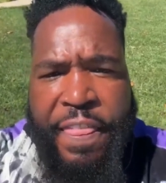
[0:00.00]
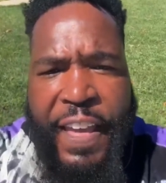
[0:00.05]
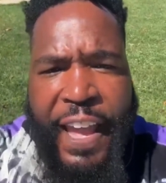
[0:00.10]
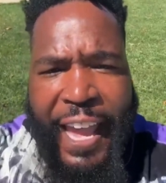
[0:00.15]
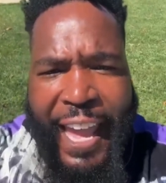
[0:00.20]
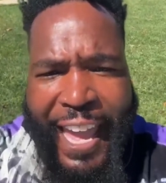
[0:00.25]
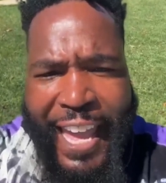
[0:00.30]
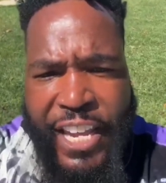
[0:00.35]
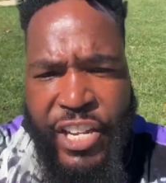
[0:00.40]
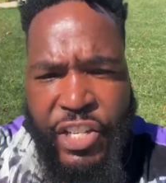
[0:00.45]

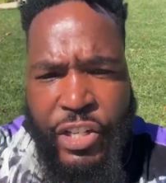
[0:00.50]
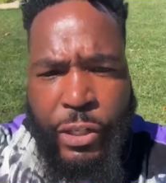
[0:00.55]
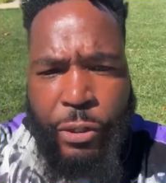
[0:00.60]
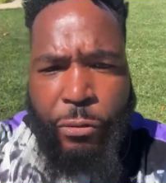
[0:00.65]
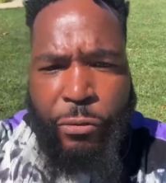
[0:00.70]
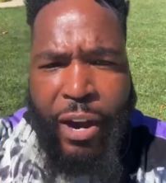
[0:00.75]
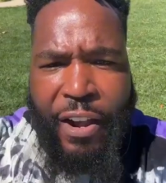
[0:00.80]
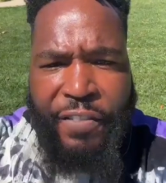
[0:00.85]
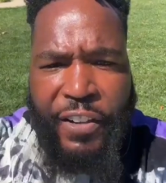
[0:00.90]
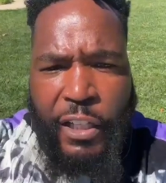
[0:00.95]
The
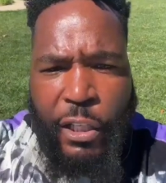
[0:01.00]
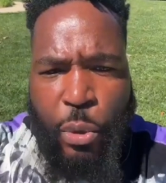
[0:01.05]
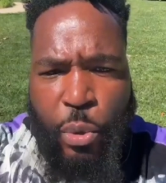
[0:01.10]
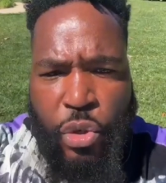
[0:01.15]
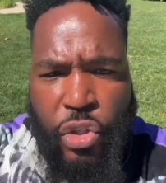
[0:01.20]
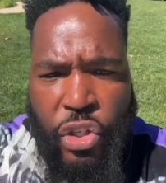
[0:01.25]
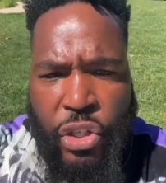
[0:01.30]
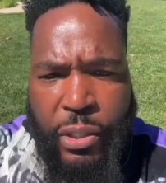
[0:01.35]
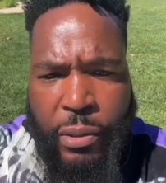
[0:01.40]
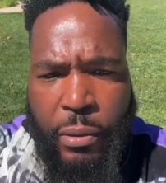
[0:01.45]
Haitian
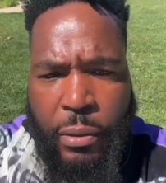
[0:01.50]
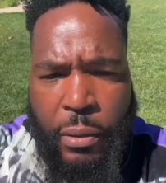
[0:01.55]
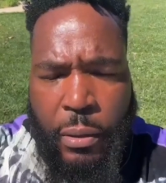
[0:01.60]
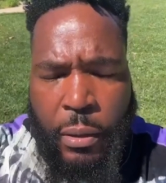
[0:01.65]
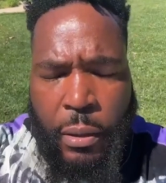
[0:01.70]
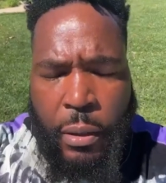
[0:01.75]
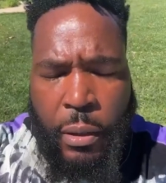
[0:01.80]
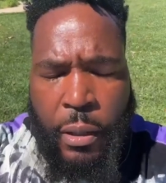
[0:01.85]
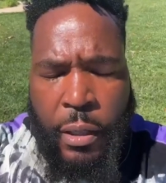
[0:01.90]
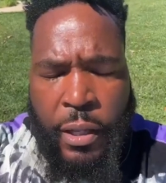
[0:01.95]
Revolution,
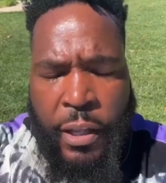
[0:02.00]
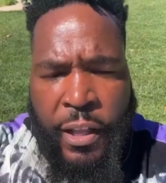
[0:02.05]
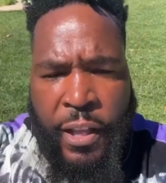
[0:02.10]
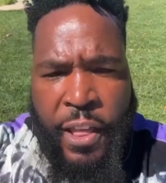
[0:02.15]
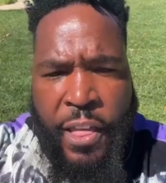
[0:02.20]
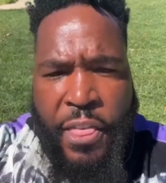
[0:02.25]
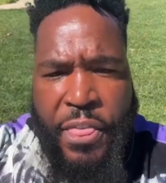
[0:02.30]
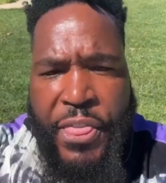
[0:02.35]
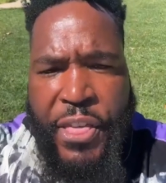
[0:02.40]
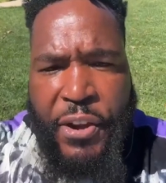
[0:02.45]

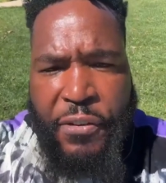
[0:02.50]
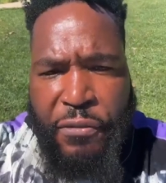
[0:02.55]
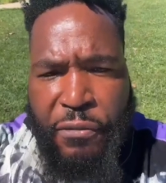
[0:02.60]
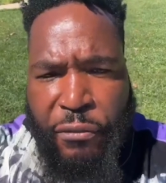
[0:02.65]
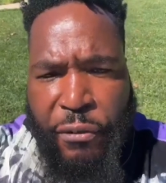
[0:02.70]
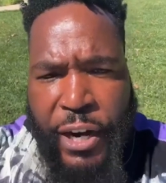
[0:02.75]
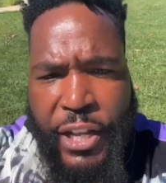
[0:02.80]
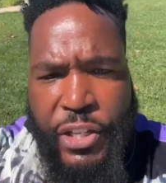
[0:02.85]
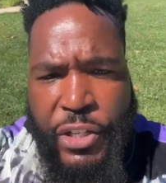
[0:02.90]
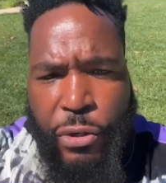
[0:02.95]
the
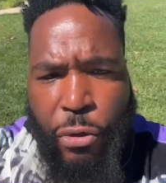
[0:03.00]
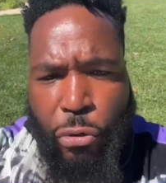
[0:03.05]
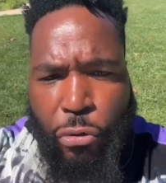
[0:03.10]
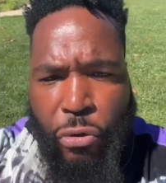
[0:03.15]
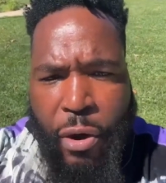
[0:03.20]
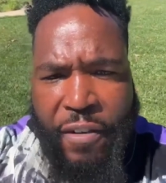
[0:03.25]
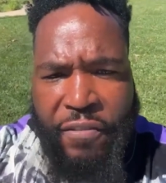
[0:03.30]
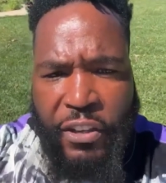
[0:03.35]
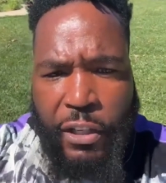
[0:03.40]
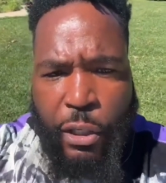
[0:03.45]
French
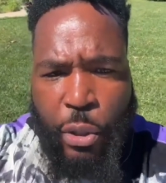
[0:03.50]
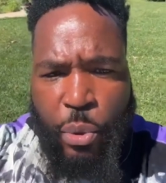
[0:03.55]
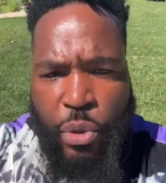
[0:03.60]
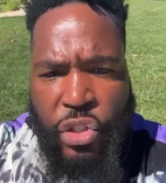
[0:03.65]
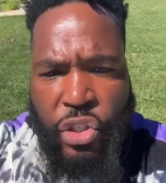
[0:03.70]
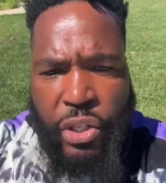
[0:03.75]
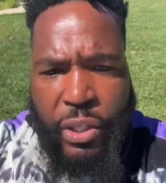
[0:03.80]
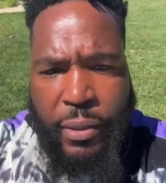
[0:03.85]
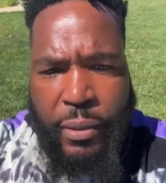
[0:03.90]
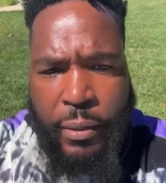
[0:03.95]

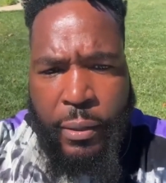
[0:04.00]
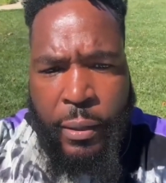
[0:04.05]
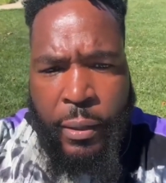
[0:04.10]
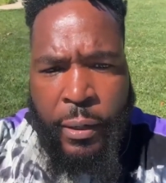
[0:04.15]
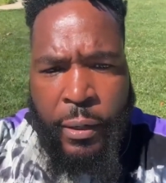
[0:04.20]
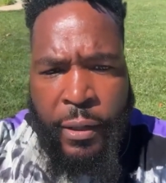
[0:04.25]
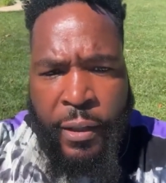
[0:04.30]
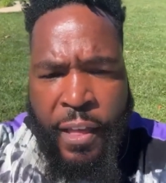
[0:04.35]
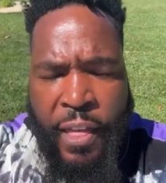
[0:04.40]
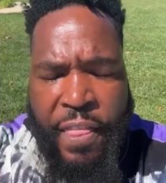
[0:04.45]
Revolution,
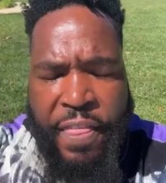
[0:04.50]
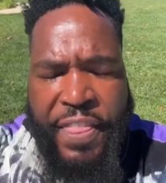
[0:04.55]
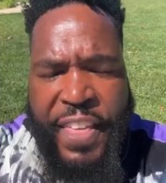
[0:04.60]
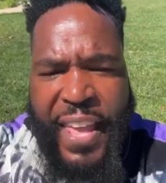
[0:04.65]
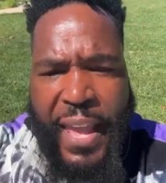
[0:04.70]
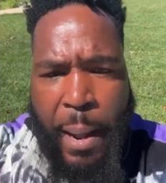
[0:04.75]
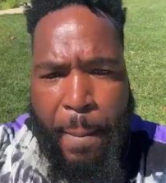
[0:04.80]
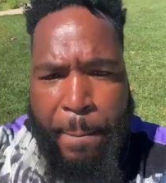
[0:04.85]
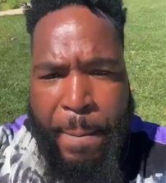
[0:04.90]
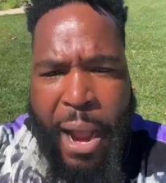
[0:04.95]

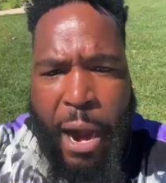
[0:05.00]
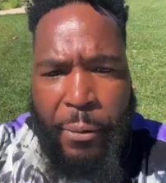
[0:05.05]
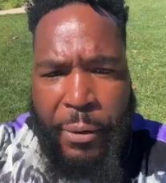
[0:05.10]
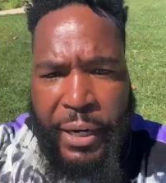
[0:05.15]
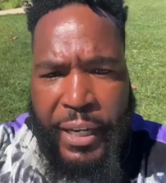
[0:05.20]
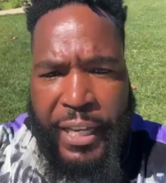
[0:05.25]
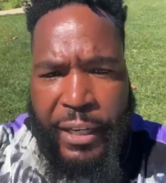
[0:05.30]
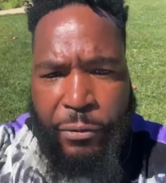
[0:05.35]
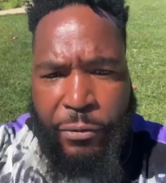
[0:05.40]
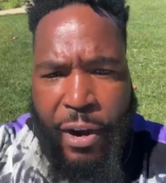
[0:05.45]
the
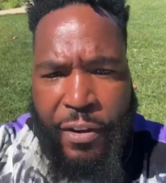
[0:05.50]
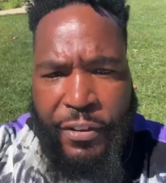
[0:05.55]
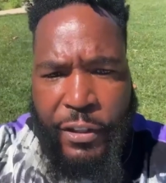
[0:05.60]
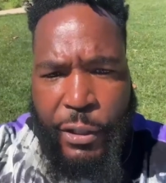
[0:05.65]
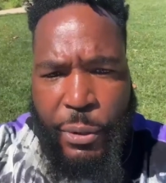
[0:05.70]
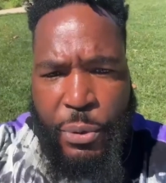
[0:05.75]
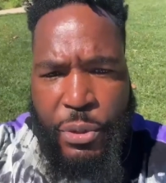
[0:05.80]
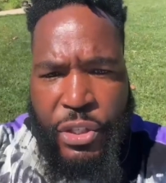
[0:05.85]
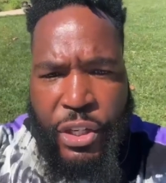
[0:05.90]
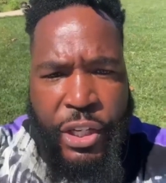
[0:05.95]
American
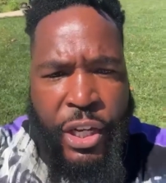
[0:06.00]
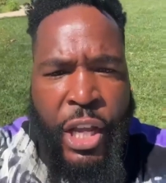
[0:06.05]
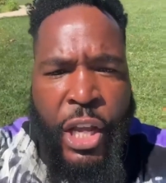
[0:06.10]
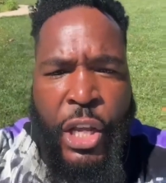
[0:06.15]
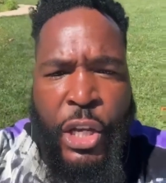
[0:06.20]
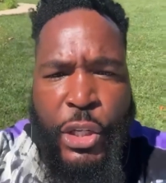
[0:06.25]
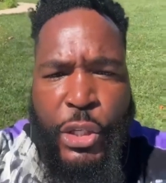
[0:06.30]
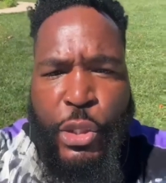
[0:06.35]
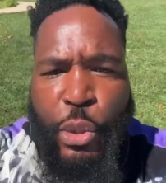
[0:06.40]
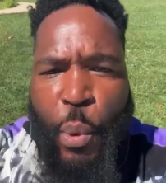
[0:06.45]
Revolution.
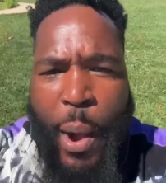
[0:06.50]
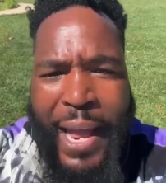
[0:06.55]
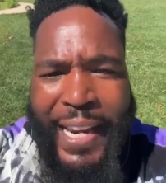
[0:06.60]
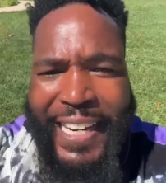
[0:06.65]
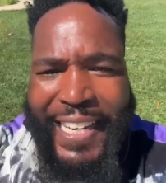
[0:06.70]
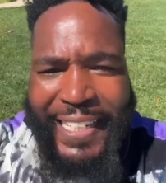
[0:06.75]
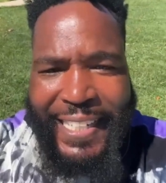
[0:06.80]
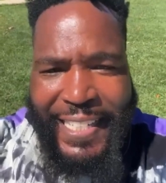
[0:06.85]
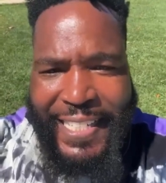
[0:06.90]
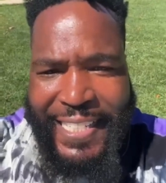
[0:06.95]
Do I
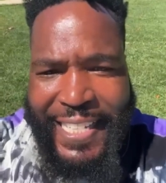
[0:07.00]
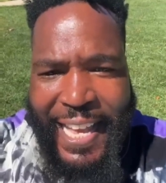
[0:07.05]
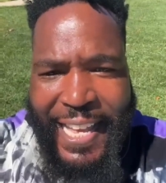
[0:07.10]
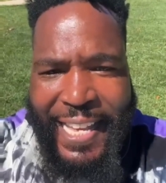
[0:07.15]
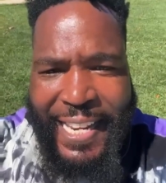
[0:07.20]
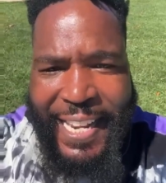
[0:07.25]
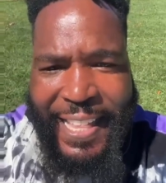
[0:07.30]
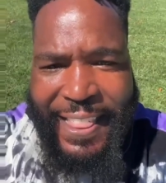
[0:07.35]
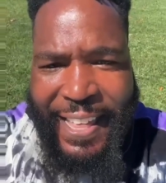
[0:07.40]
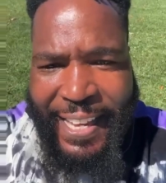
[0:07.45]
need to
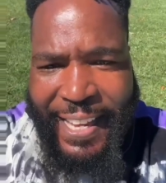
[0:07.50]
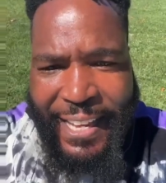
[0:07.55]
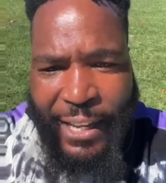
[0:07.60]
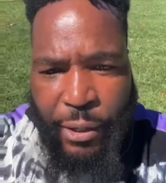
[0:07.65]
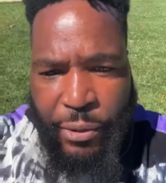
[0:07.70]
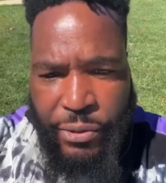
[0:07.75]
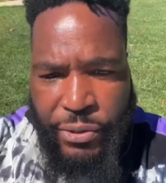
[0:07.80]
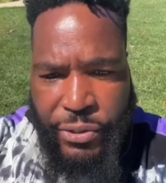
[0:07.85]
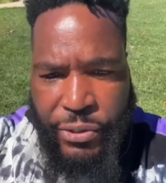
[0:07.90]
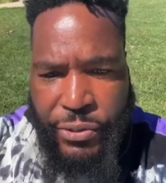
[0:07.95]
say anything
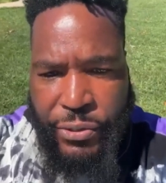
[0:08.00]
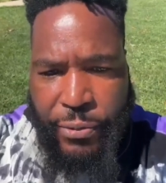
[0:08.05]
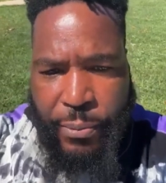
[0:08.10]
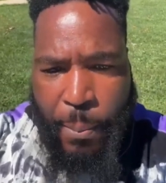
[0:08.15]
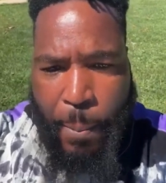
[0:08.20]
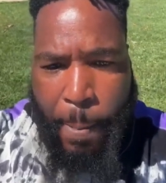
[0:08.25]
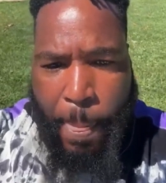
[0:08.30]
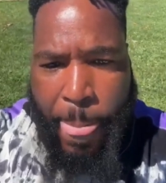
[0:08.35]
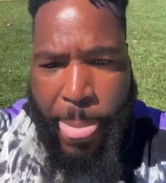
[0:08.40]
else?